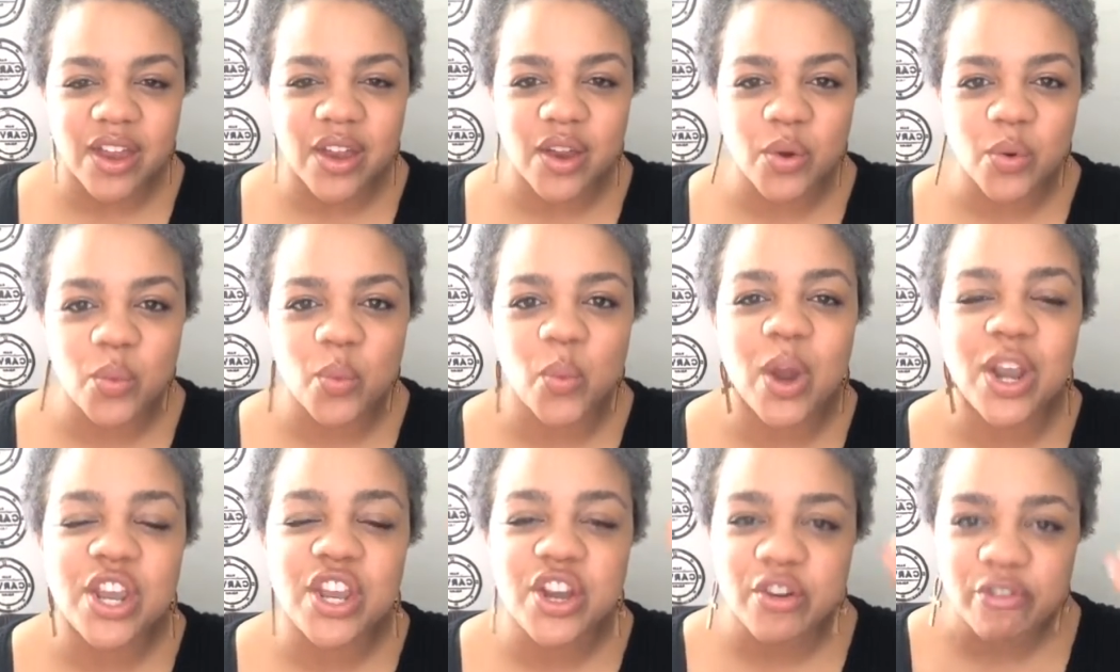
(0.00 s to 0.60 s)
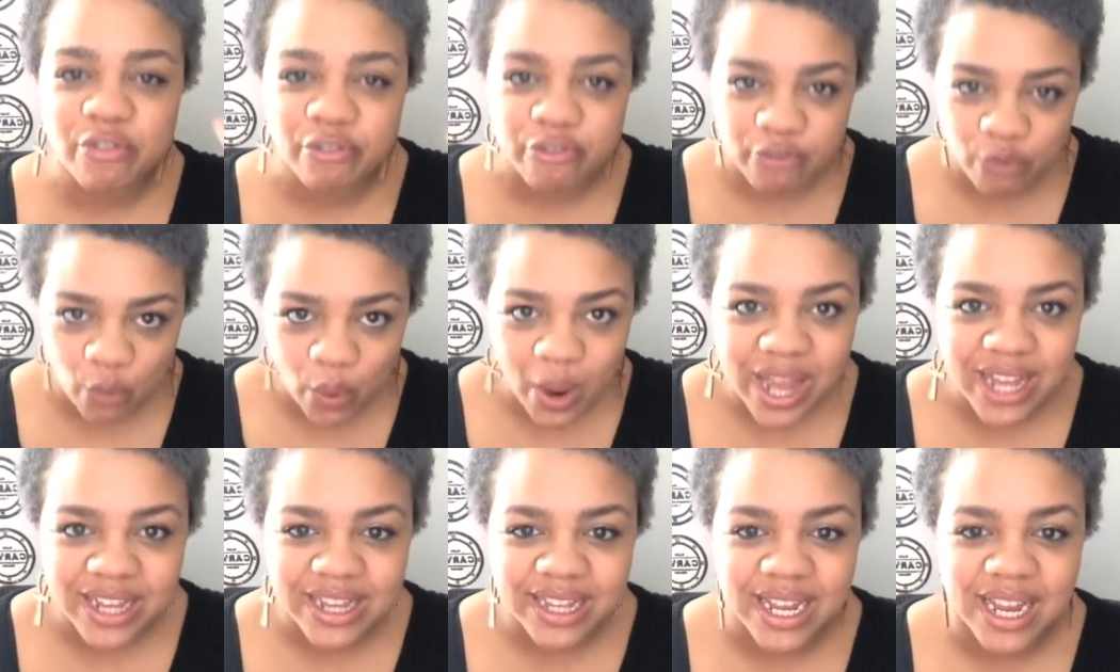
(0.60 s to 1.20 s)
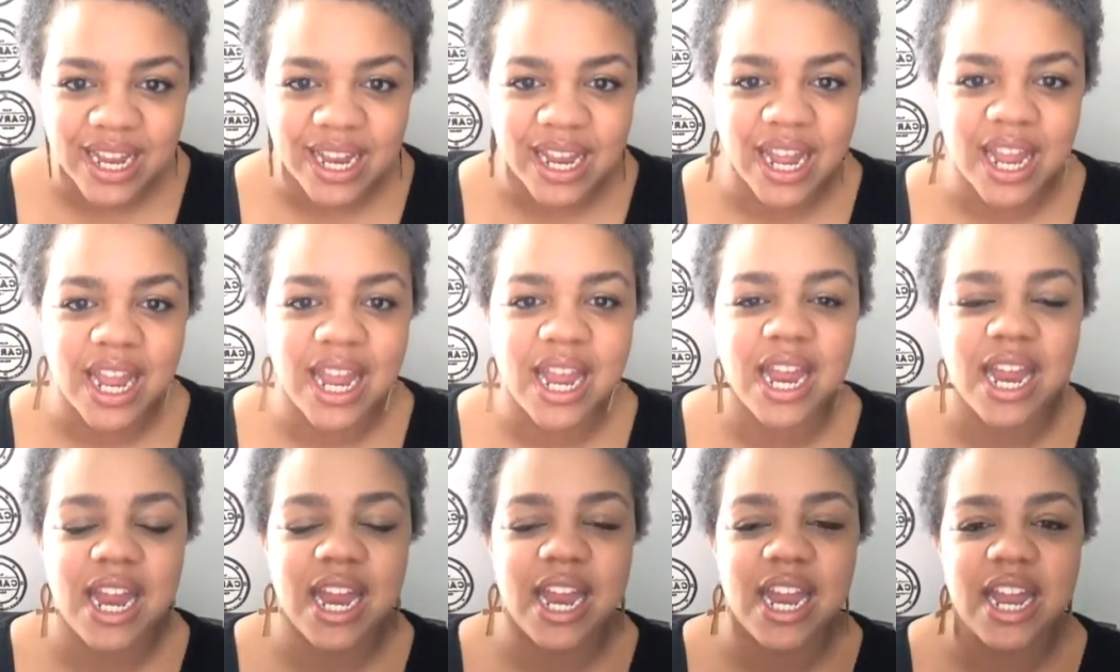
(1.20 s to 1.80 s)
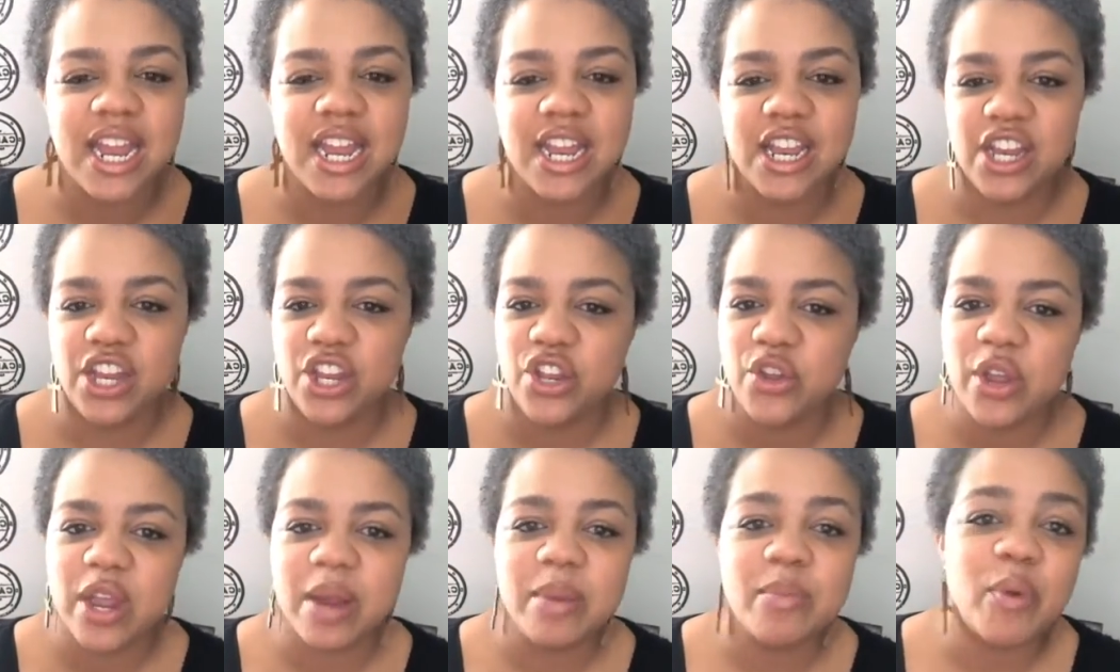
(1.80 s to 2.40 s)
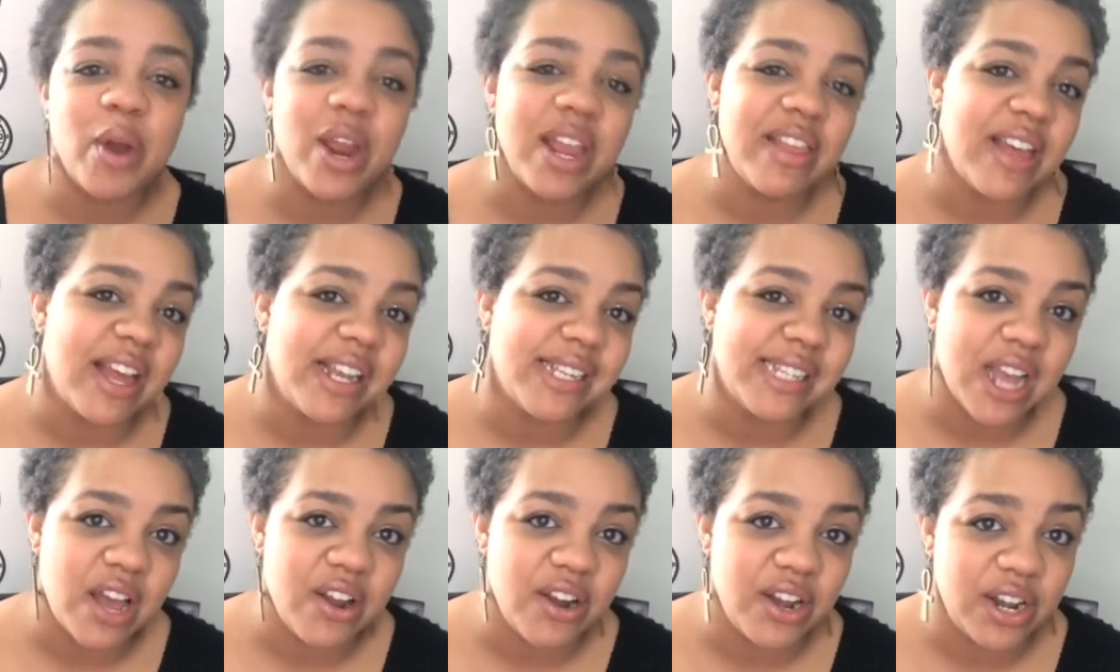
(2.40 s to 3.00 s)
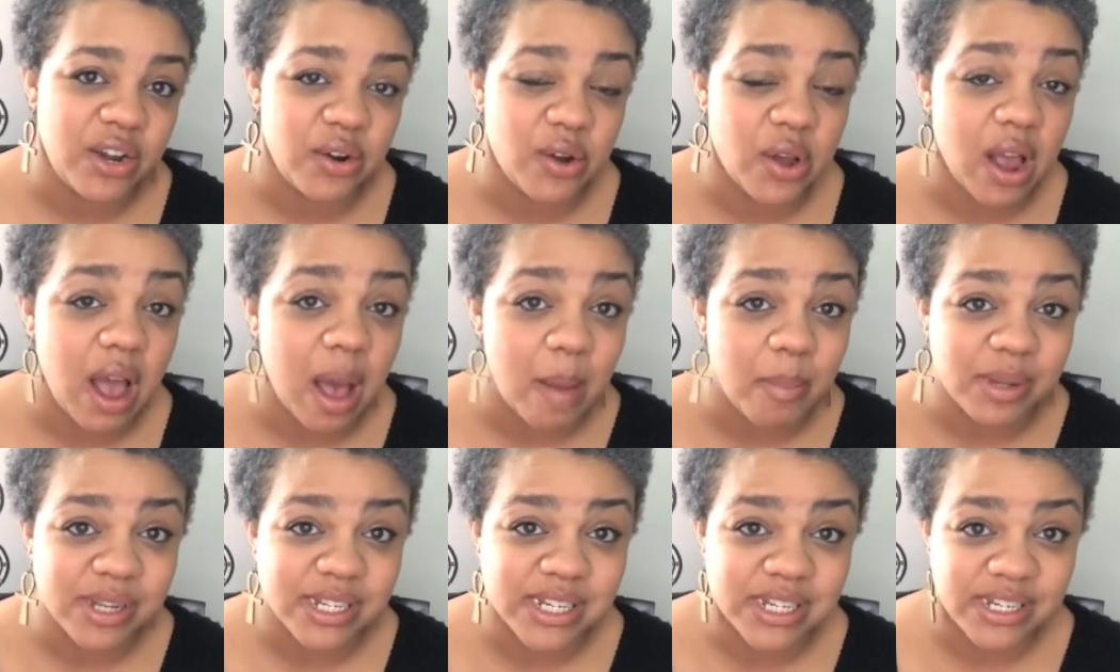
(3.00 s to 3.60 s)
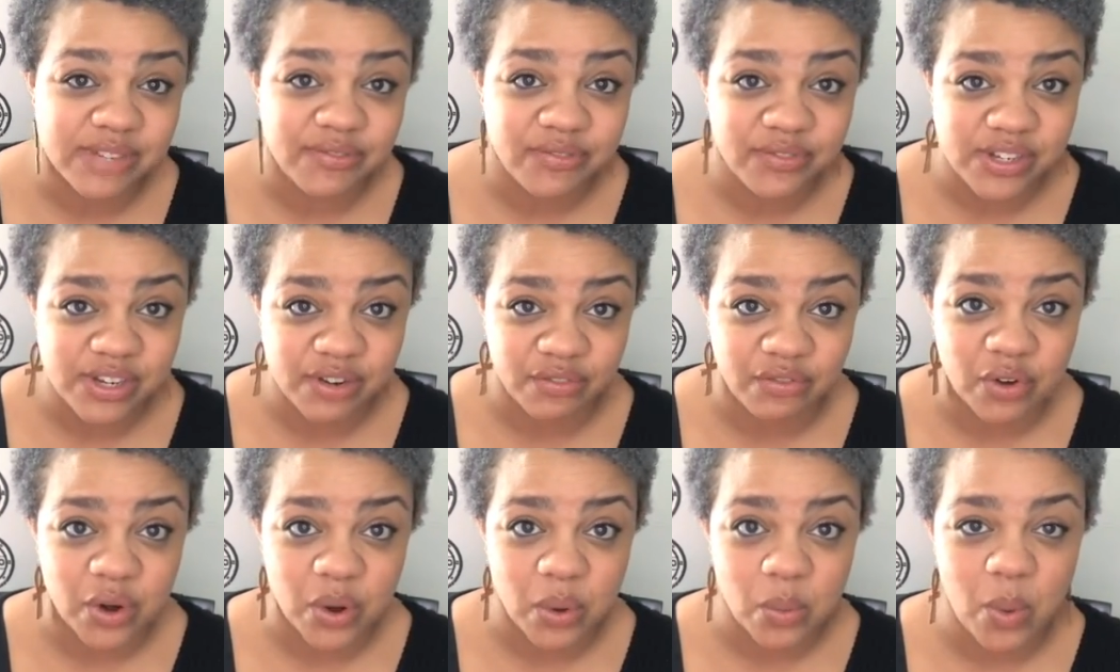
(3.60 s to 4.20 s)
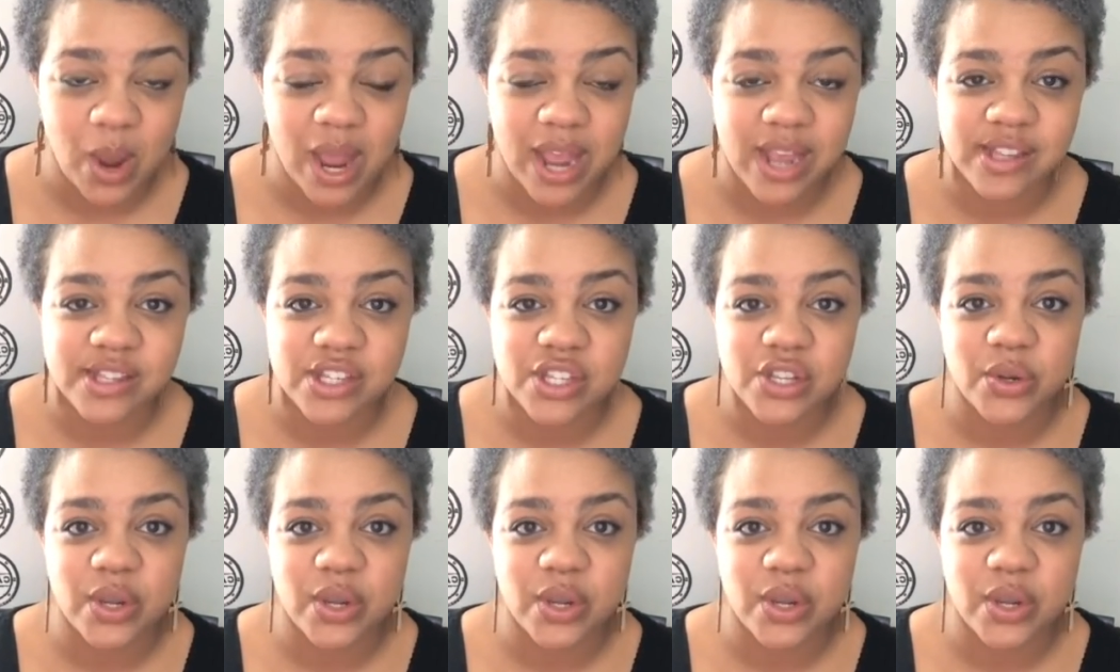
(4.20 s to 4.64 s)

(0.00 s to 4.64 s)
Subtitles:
When you're foiling, you can break that down into a couple of different ways.